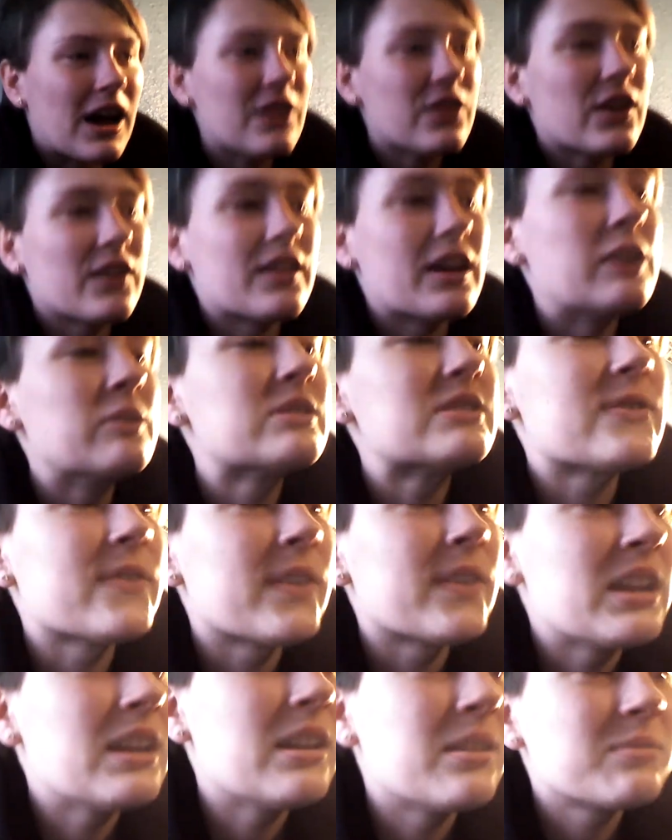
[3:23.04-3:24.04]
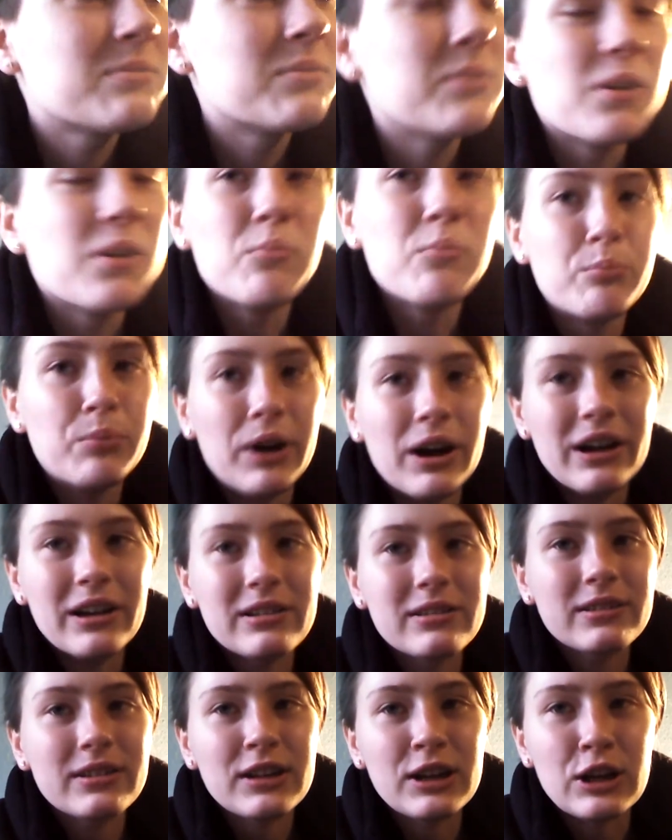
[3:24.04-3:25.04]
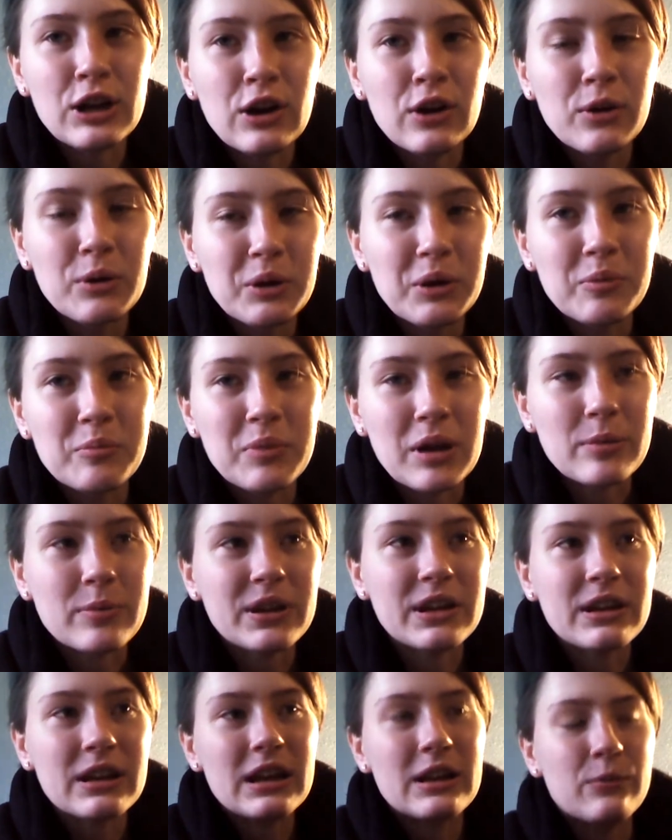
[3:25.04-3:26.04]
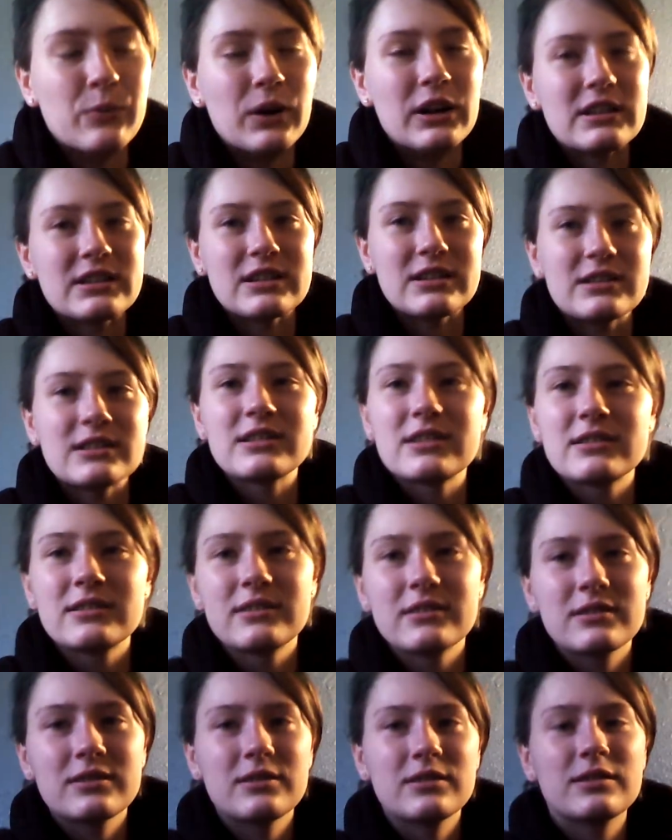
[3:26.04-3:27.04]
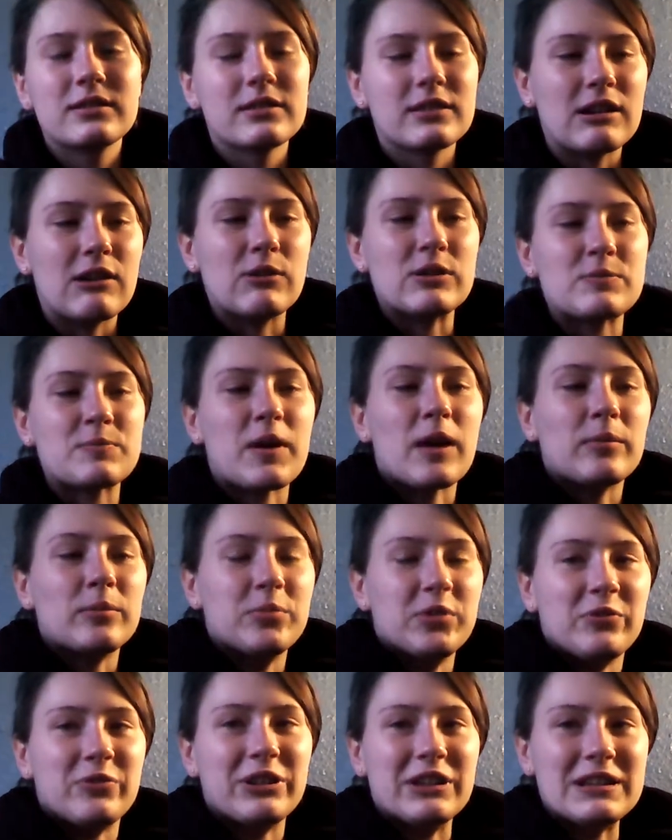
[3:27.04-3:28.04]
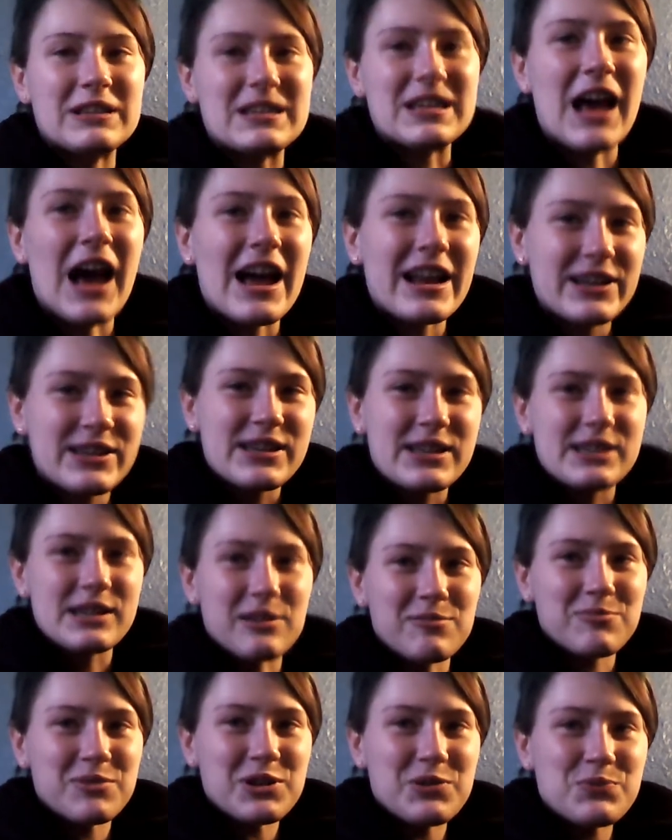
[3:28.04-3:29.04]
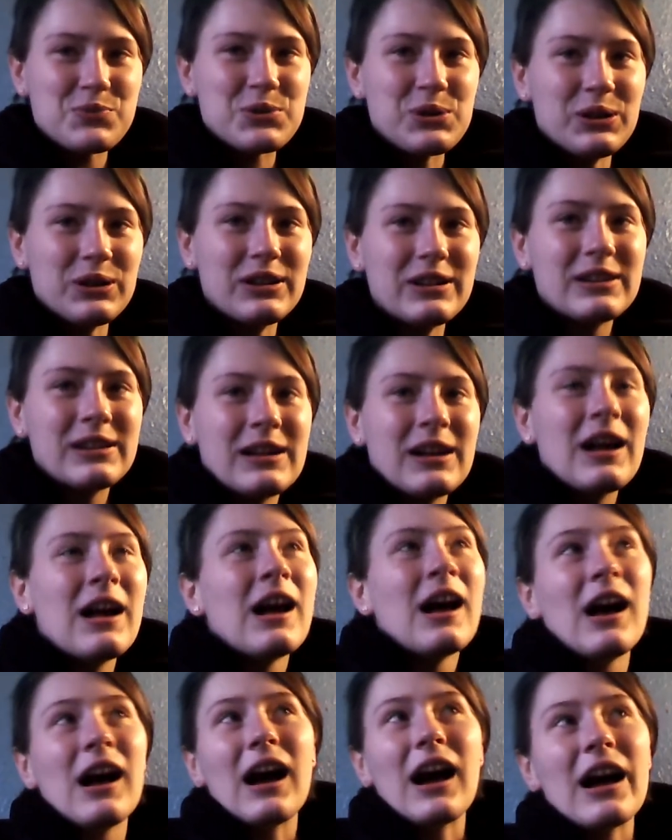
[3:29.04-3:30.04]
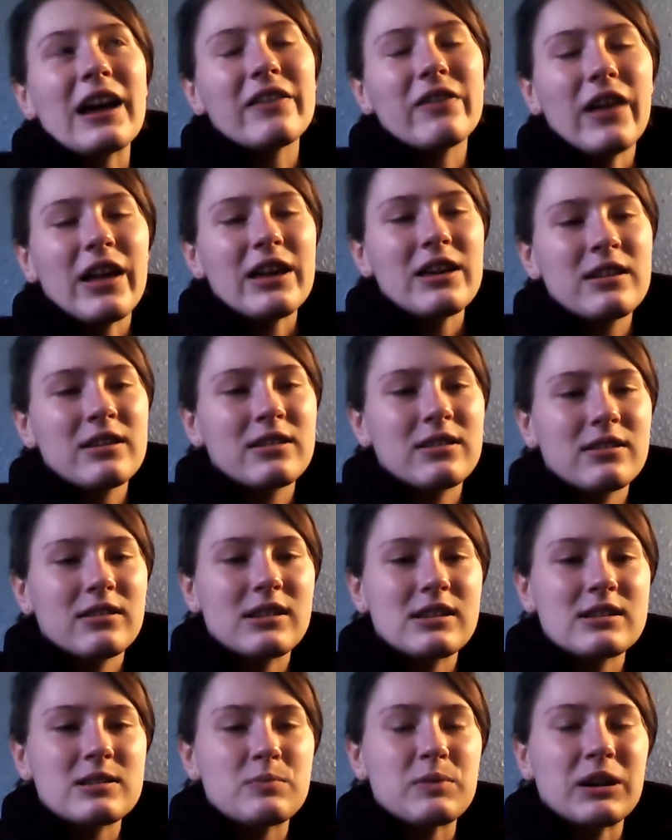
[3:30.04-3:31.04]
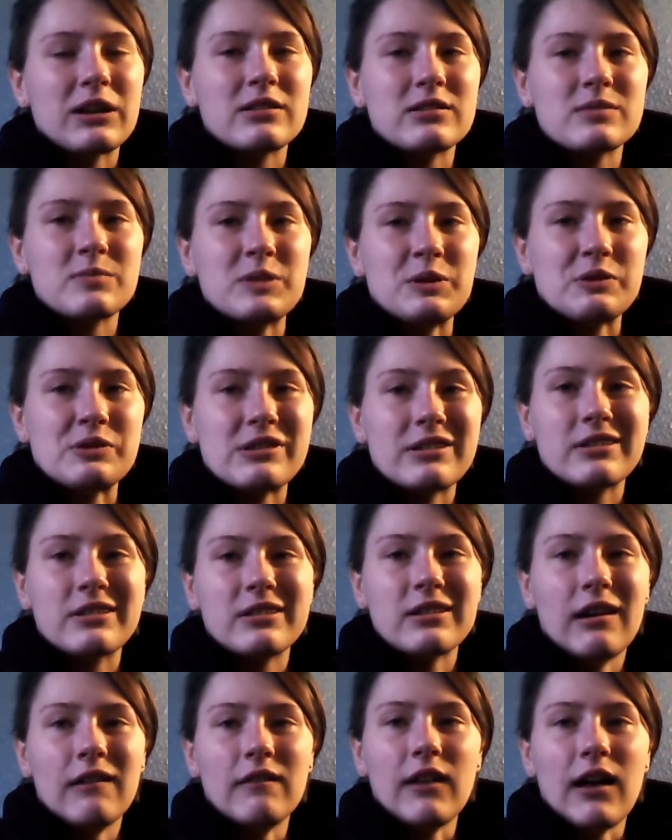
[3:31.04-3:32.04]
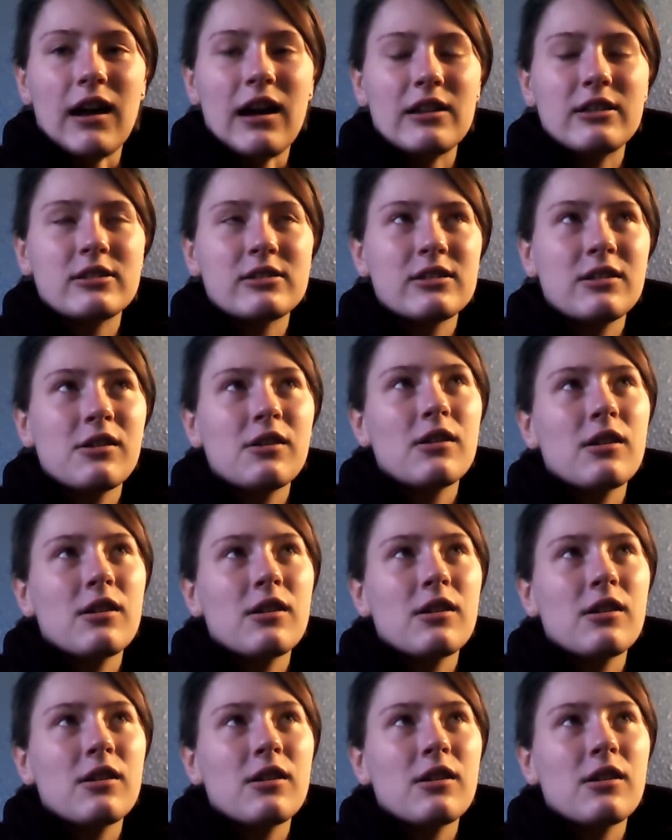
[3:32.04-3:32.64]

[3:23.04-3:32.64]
I thought that was funny, but, you know, maybe it wasn't. It was probably really sad to some people. I like this band's music a lot.